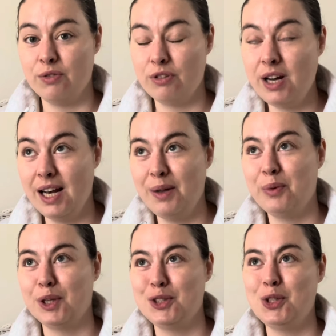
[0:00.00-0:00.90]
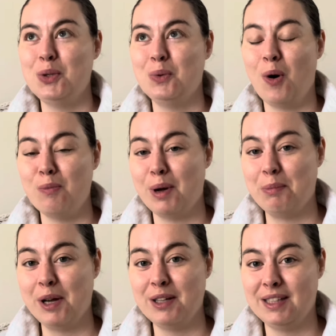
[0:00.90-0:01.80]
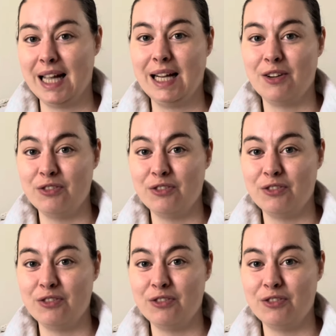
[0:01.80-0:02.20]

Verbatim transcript: really want to do on my birthday.